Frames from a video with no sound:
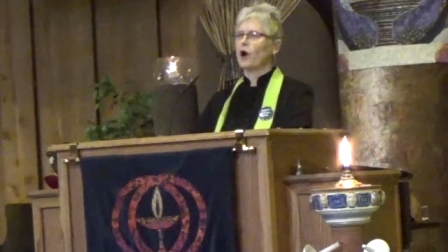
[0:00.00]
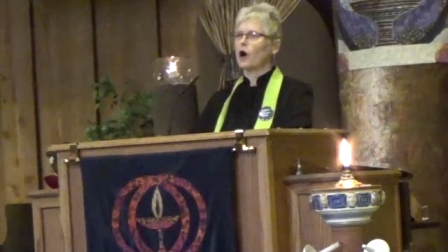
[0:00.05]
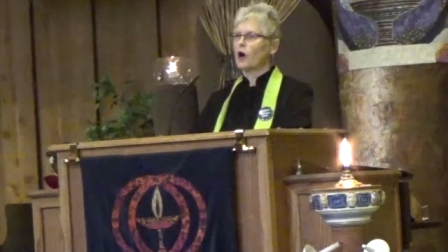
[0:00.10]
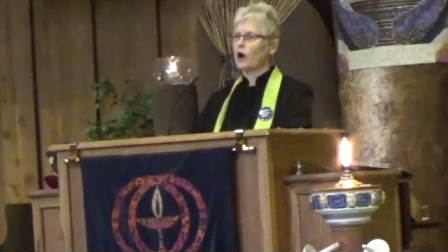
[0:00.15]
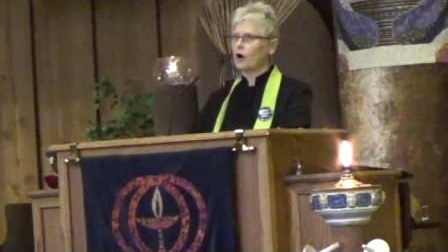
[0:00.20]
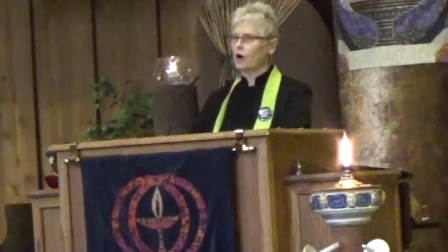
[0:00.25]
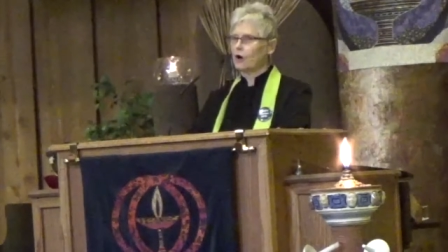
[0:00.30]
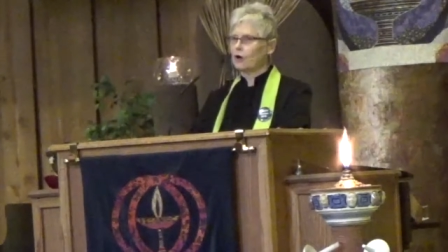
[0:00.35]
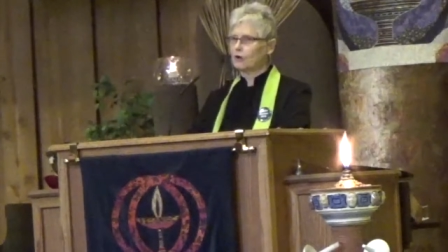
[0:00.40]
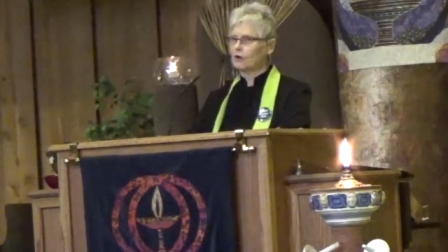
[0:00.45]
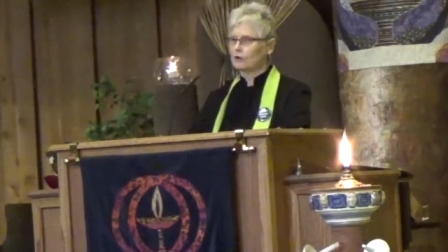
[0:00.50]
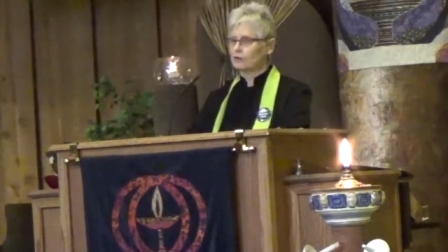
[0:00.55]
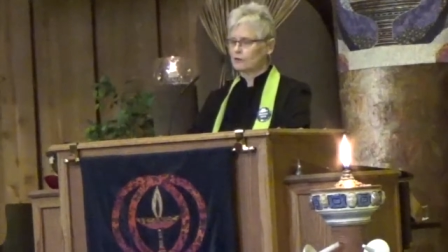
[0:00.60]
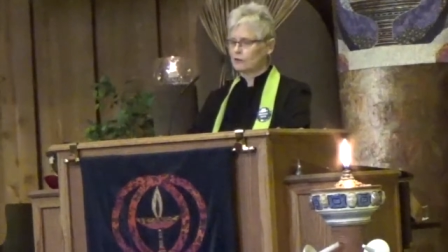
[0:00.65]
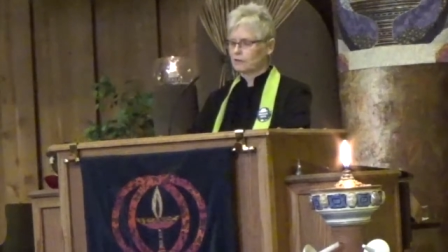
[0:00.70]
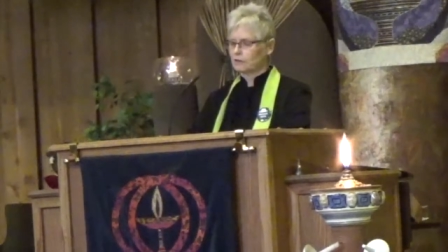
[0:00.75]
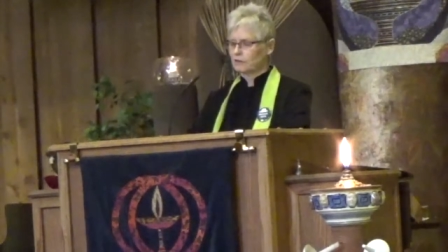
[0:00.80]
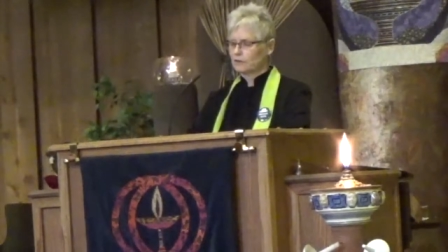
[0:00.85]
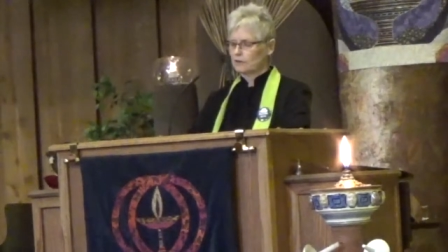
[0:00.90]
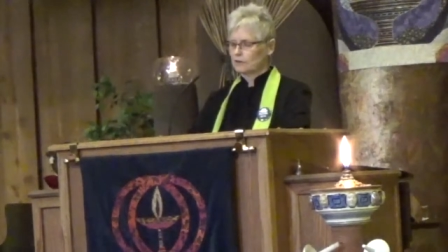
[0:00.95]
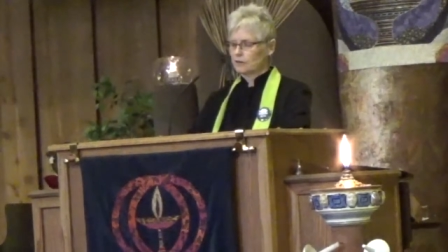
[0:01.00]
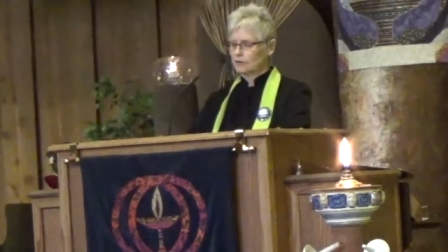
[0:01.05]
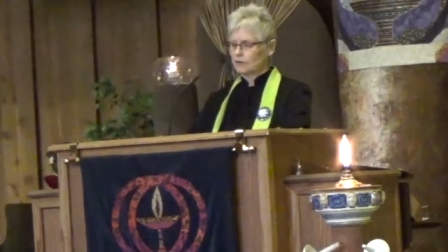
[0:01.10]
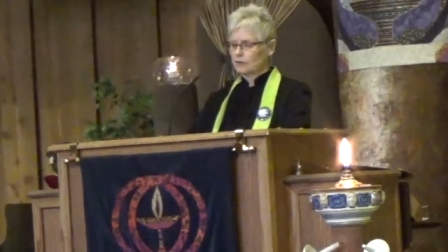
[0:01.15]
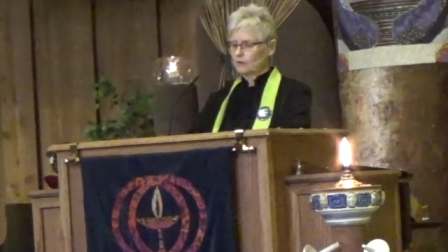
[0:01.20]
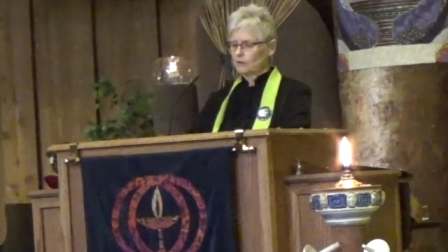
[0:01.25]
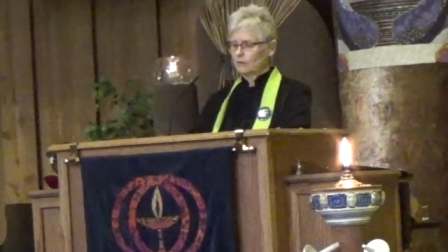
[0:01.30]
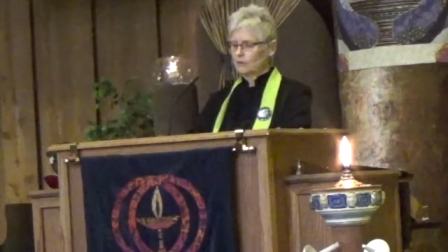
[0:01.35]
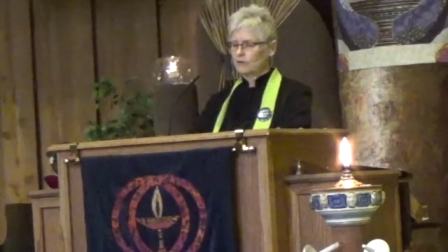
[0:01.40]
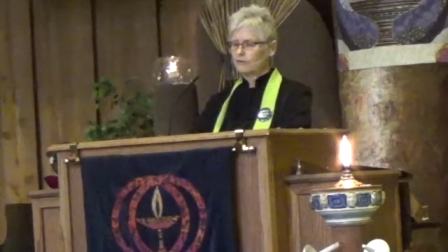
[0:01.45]
all,
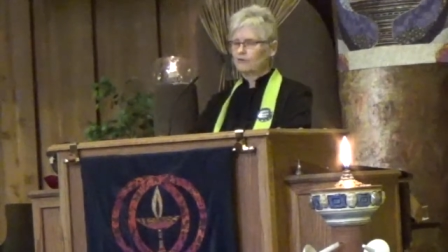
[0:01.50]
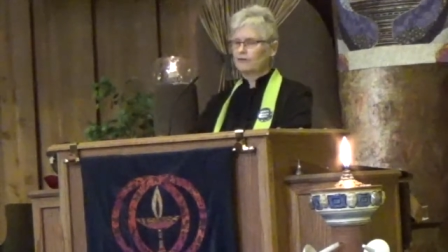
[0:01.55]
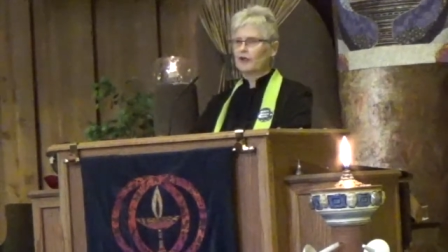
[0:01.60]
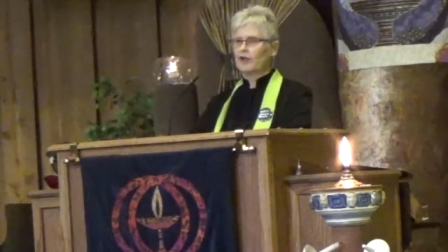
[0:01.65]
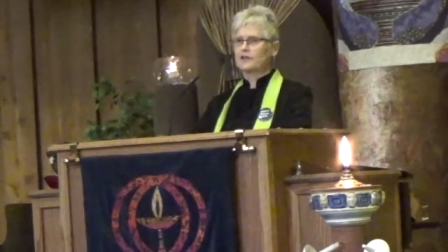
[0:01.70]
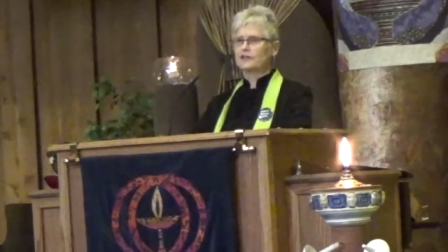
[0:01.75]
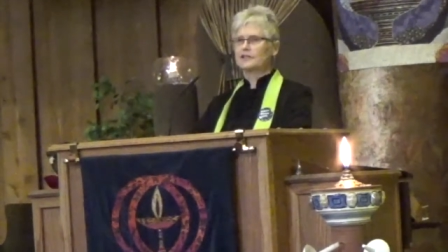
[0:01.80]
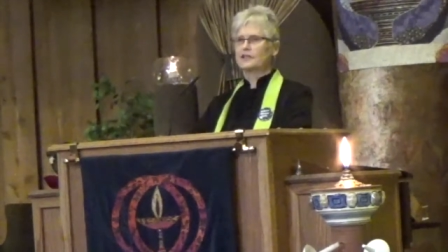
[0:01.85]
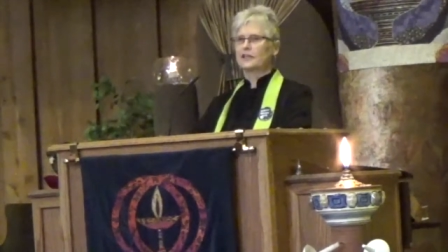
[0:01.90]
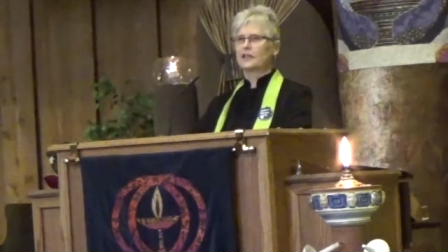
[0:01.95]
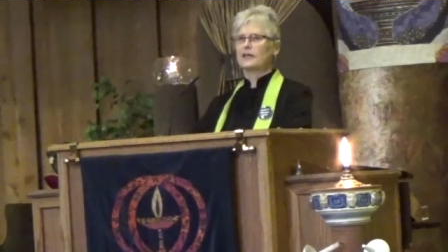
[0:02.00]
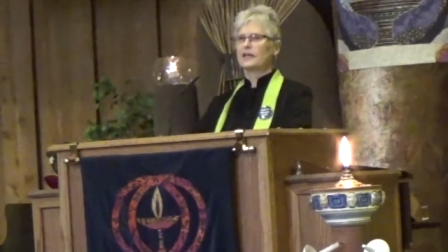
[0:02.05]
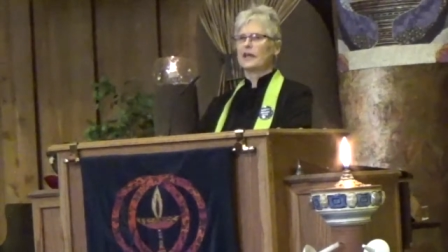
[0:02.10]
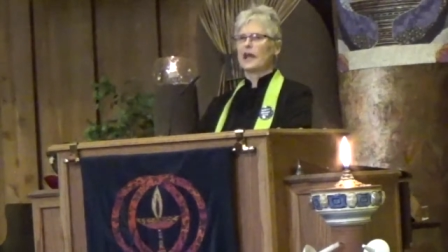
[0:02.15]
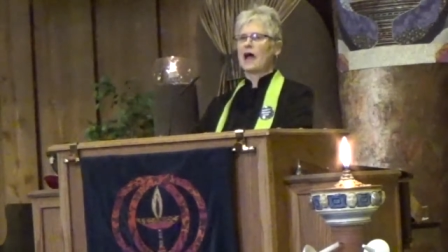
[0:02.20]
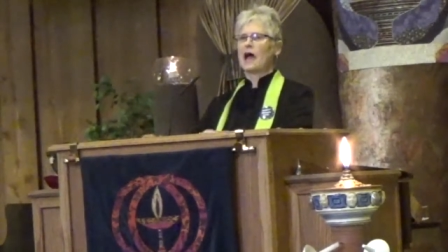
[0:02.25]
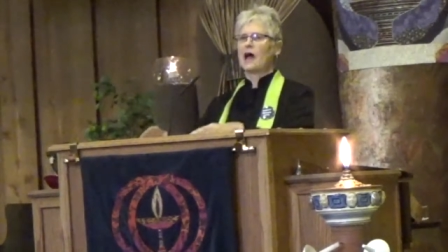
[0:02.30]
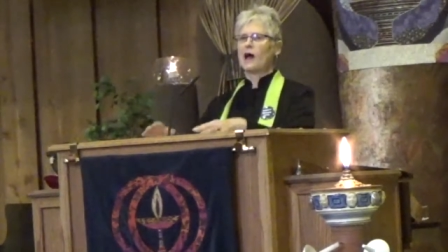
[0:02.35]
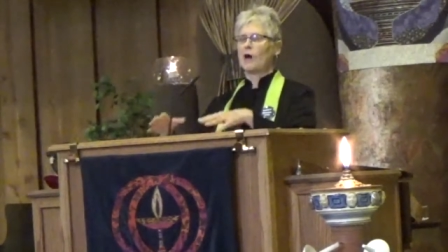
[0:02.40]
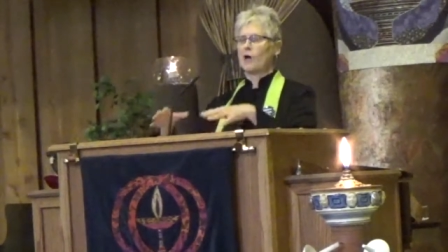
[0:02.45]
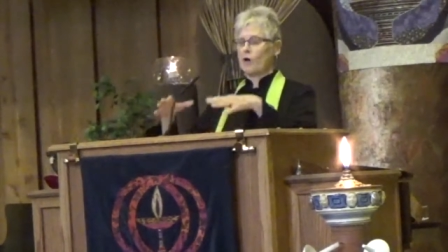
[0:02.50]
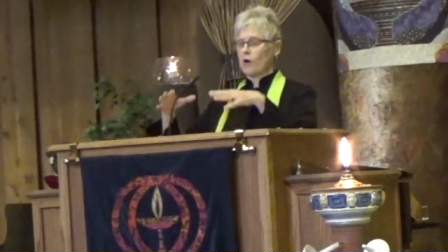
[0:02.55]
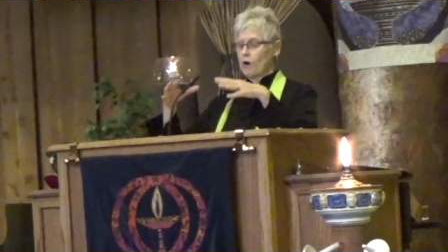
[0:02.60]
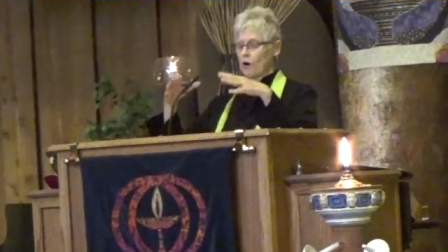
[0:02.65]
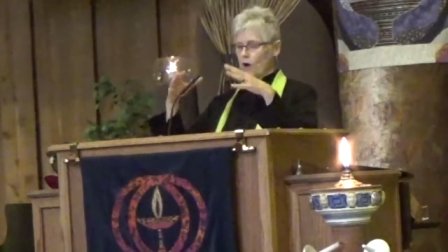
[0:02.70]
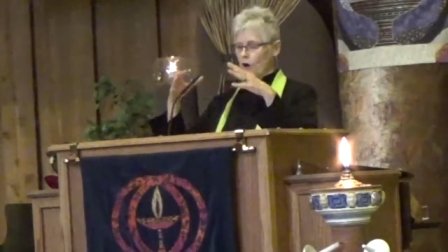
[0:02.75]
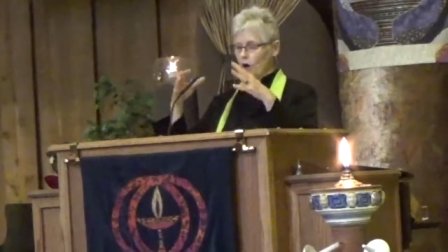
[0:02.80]
reflecting in how